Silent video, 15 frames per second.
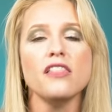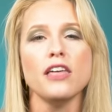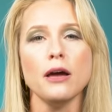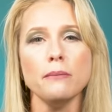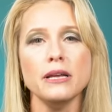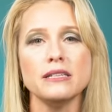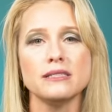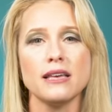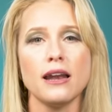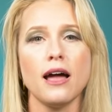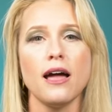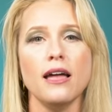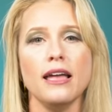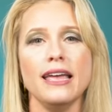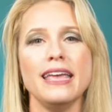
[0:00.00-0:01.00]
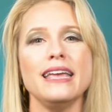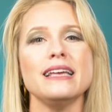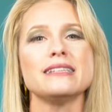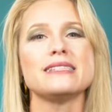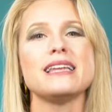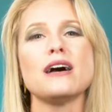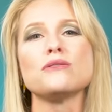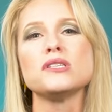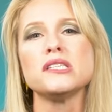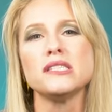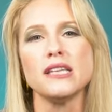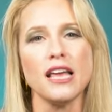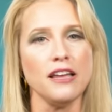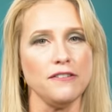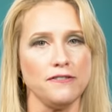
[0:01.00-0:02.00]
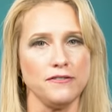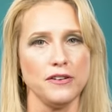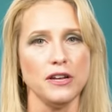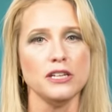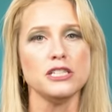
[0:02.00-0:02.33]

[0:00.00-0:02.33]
That means that he is now safe